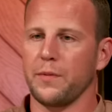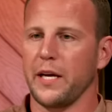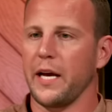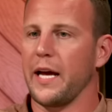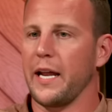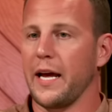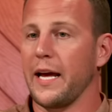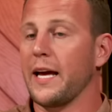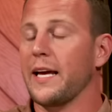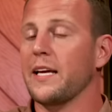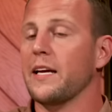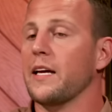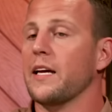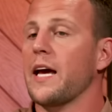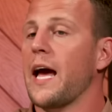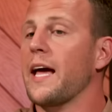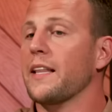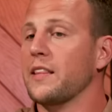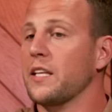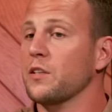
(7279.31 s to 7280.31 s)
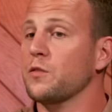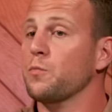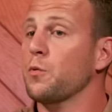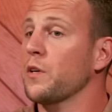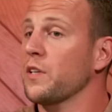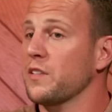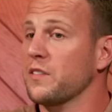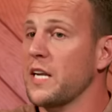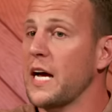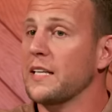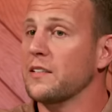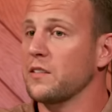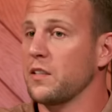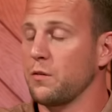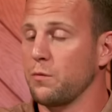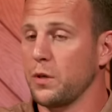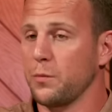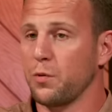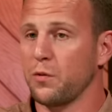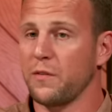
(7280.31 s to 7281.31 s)
be. At this point, does not
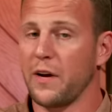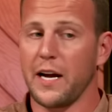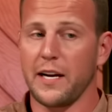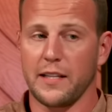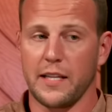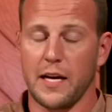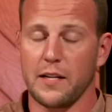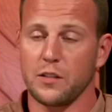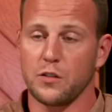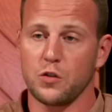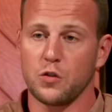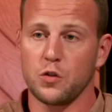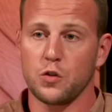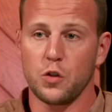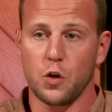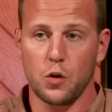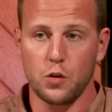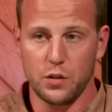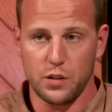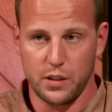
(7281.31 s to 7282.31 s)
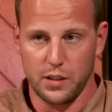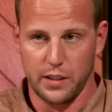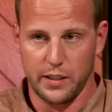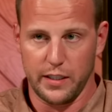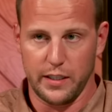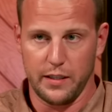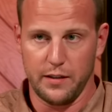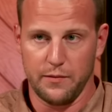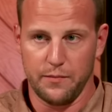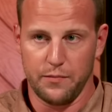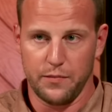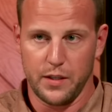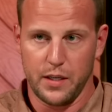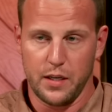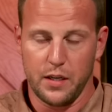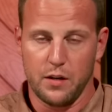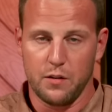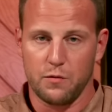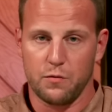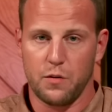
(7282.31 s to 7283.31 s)
seem to be providing that. Certainly,
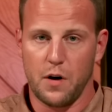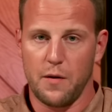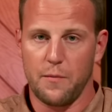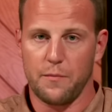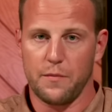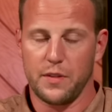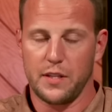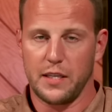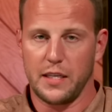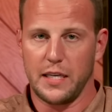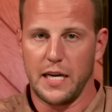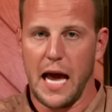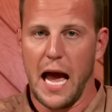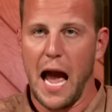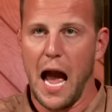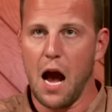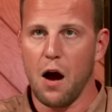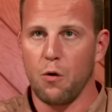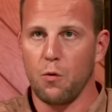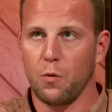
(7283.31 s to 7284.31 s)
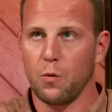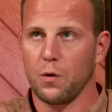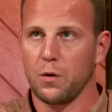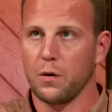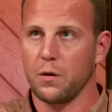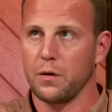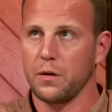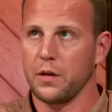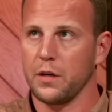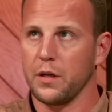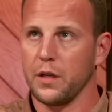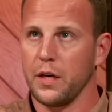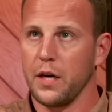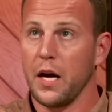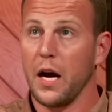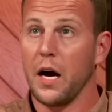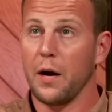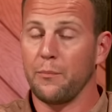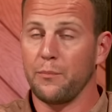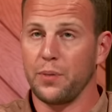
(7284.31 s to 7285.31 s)
from the outward
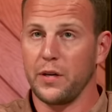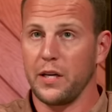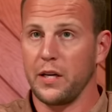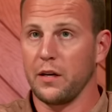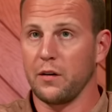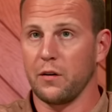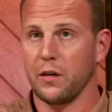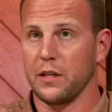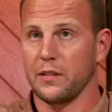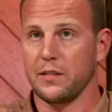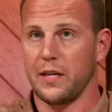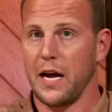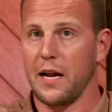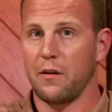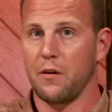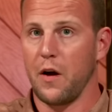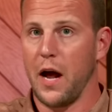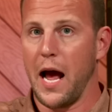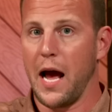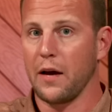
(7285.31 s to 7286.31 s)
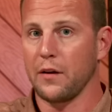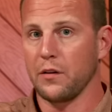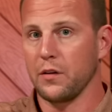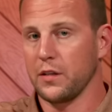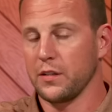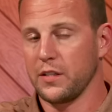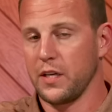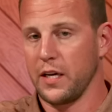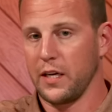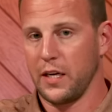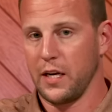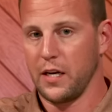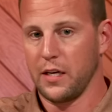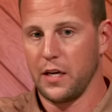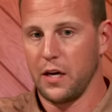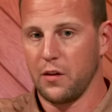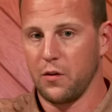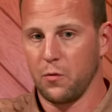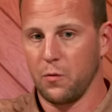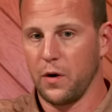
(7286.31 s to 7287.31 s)
appearance, and I don't know how you could take it
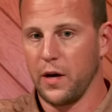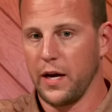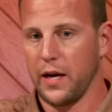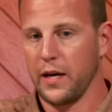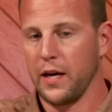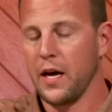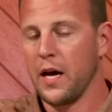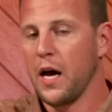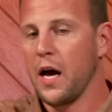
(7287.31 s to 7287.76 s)
any other way,